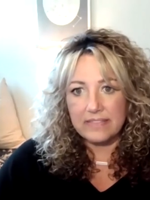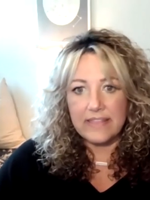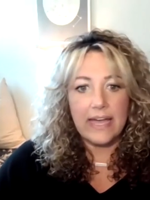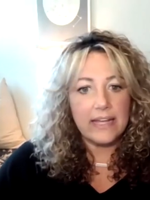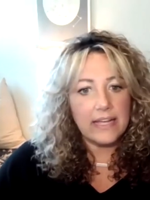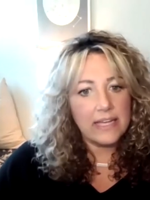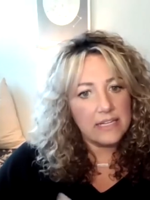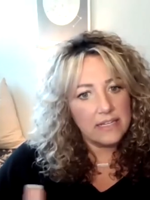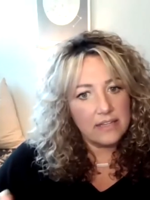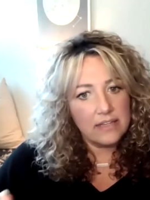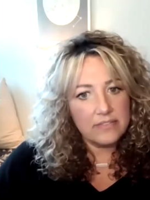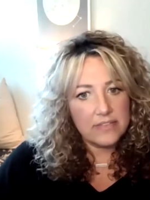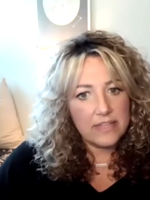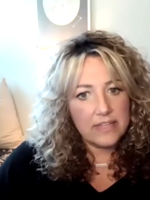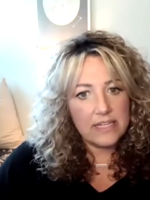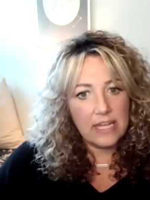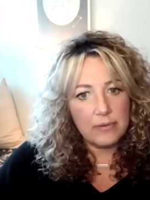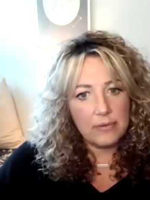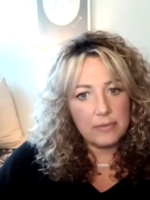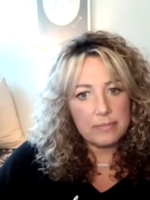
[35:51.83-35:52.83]
That kind of, then
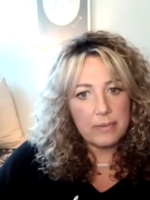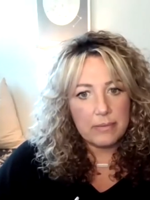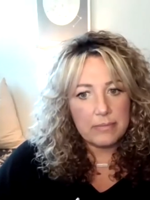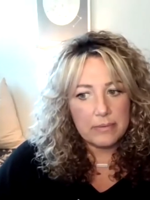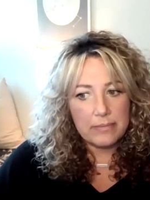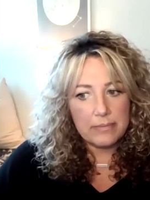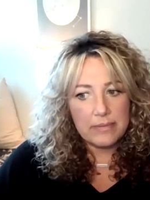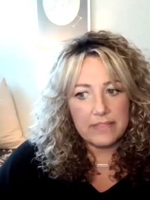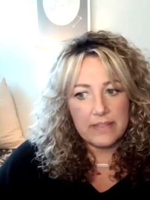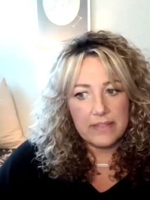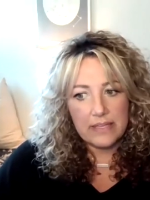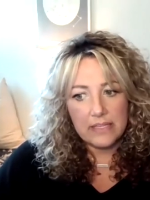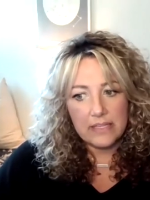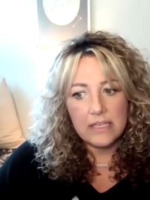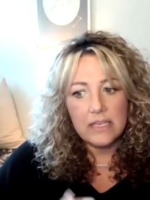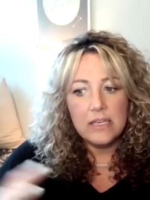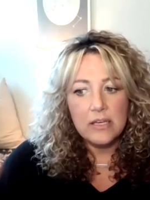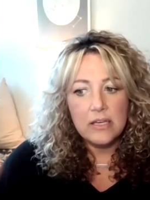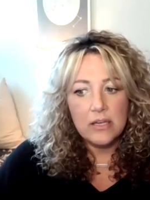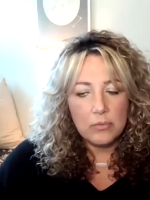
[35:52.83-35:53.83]
I would probably think,
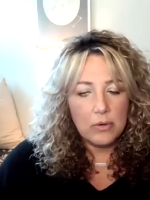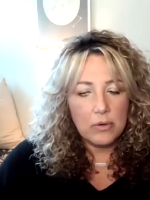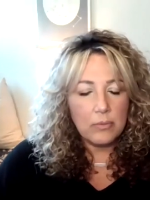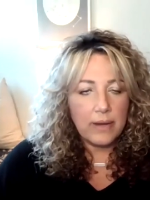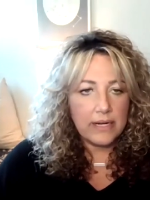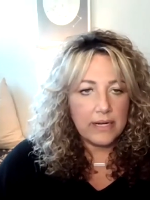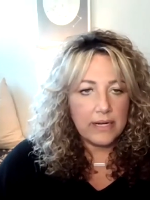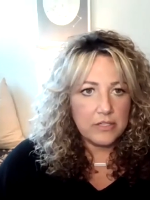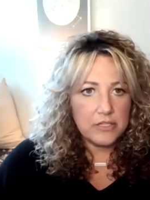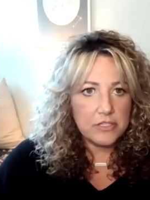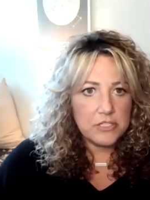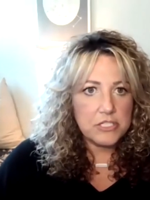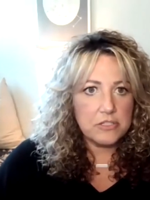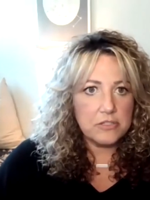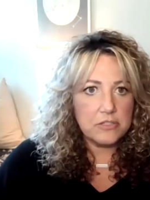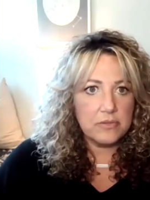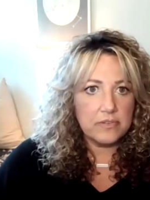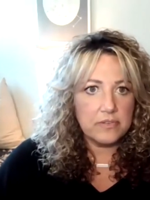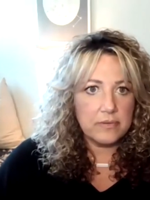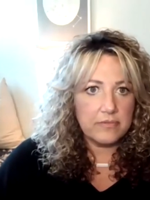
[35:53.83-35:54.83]
well, why don't you
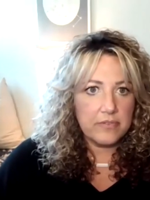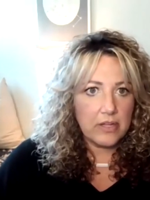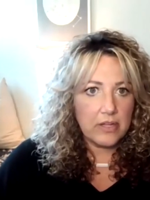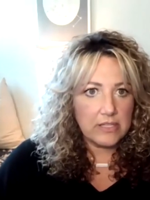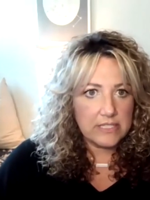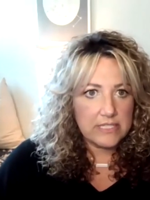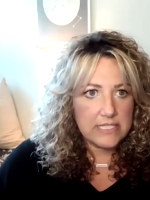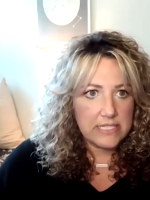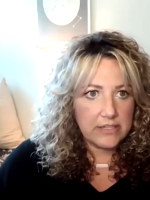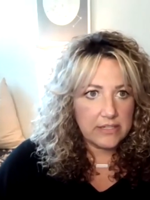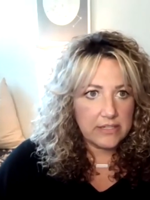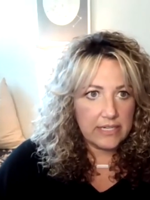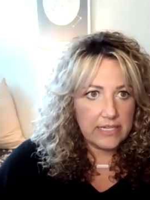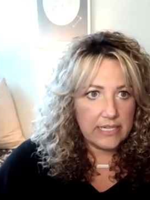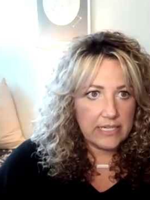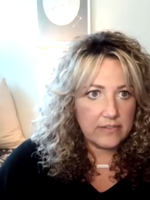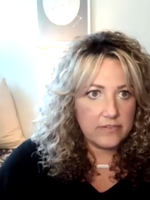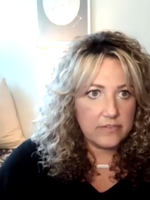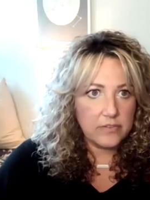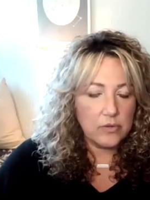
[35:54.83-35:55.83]
do some volunteering
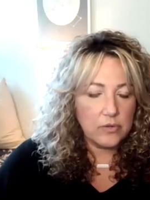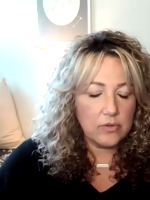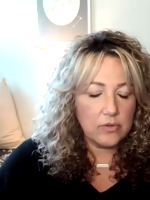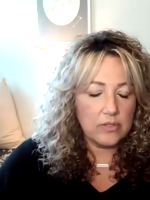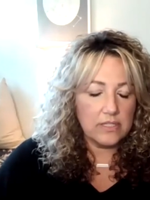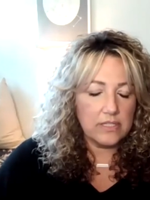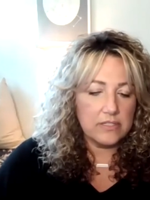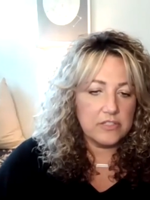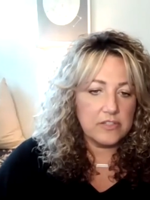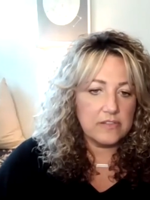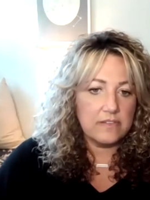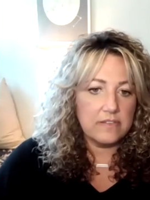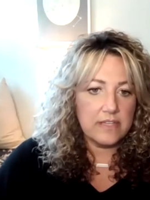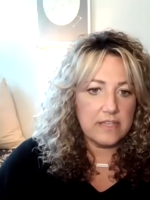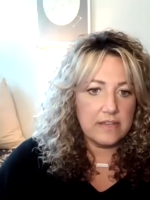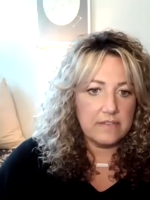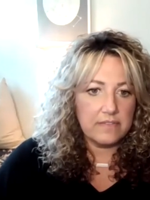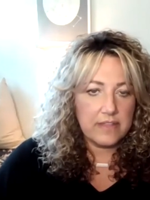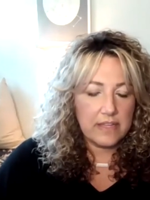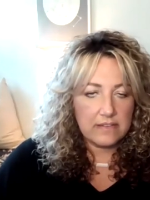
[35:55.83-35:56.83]
at a school and just see
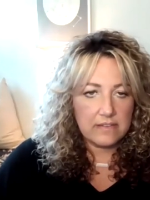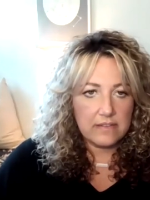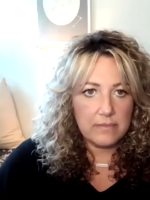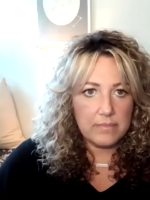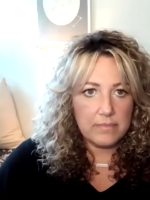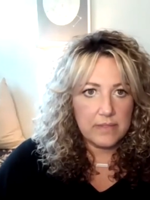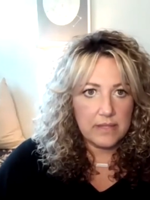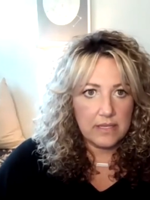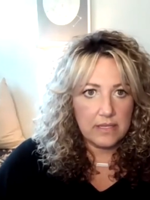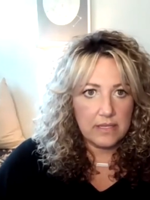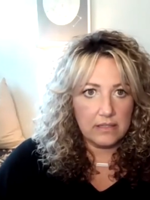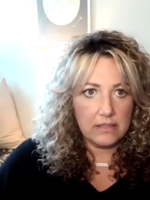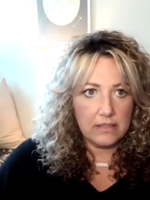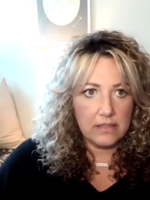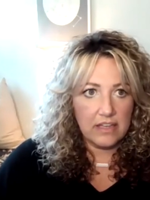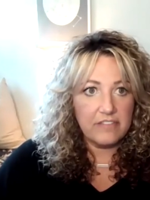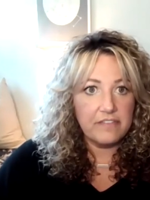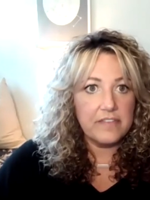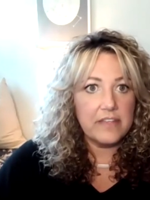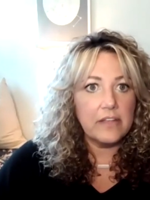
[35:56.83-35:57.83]
if that's something,
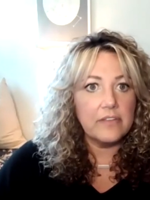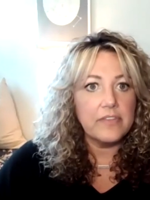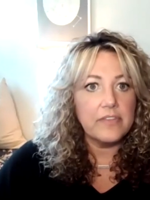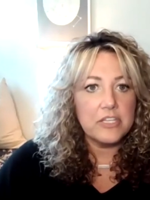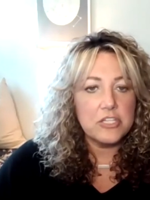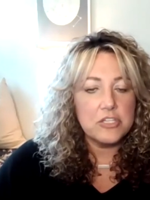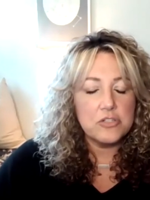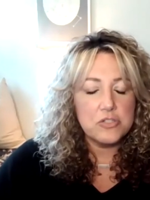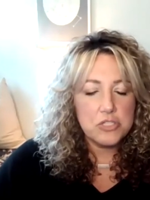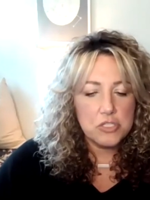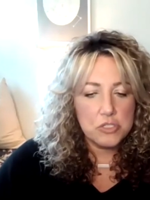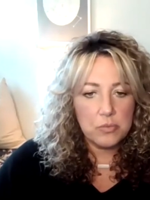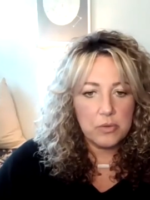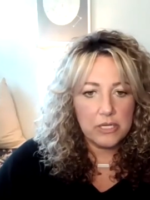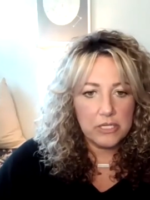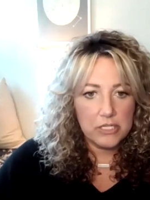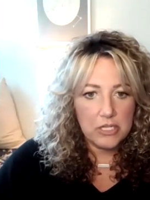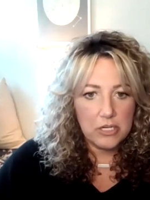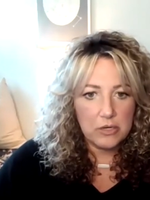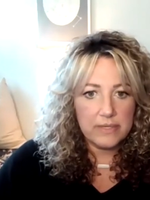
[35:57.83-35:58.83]
a field that you do
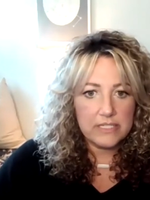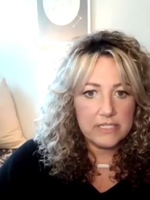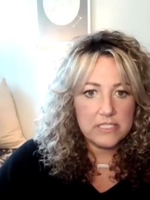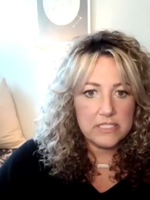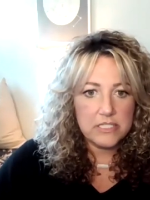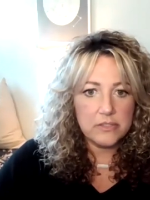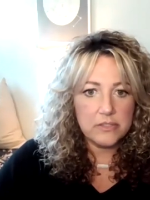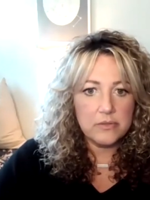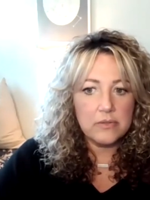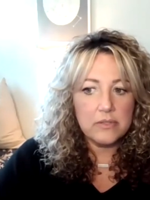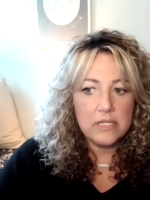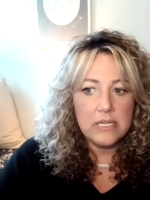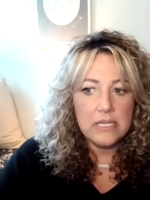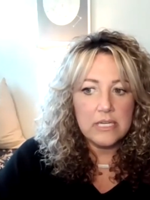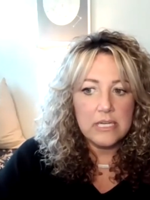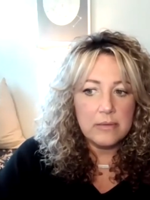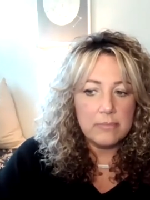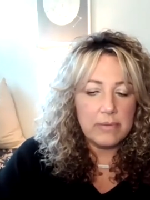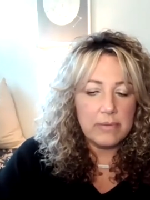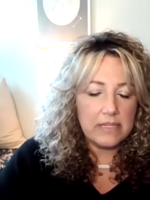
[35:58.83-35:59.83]
want to go into,
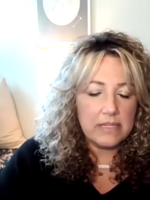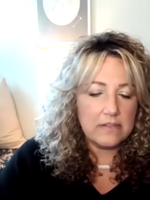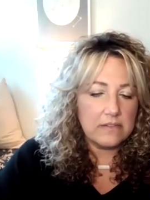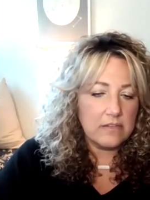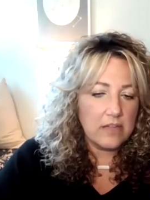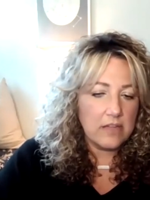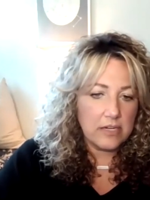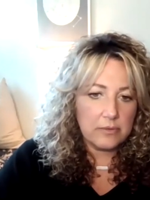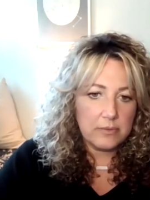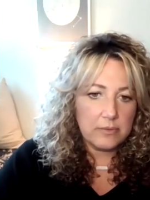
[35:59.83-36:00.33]
but it's not a